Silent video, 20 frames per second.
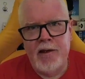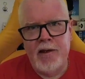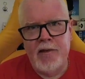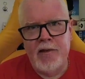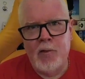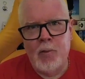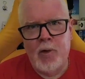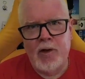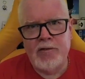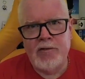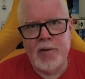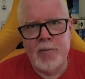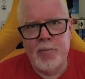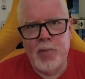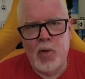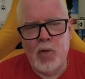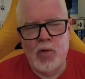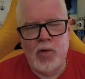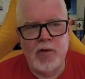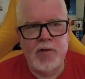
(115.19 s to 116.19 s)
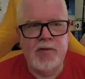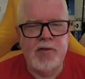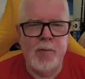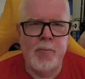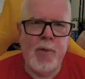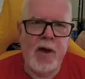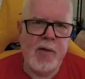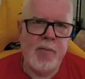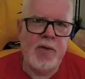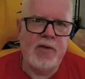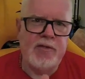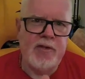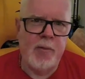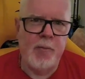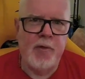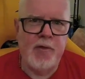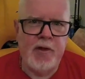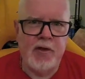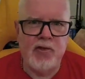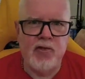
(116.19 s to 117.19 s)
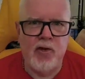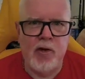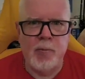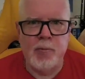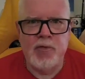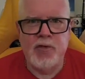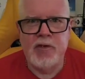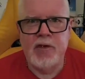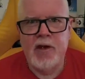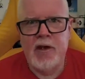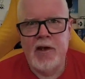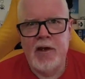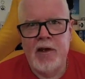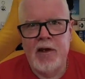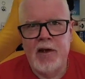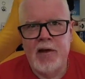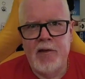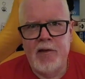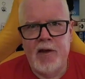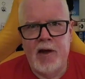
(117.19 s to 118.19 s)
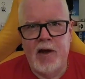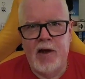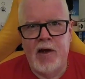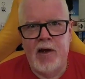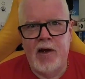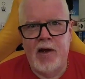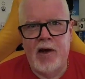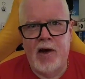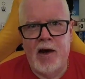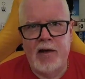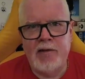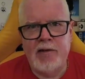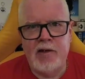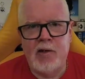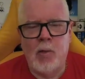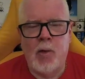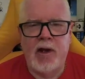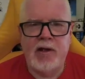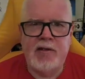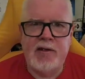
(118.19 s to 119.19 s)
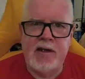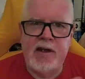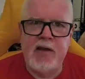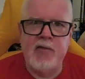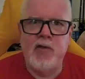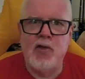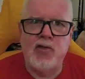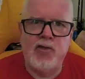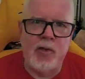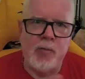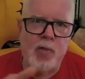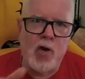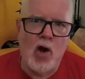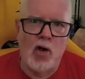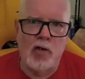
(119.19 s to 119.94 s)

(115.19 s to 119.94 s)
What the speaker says: in the Western Balkans and maybe some of the trips that I did away, to give you some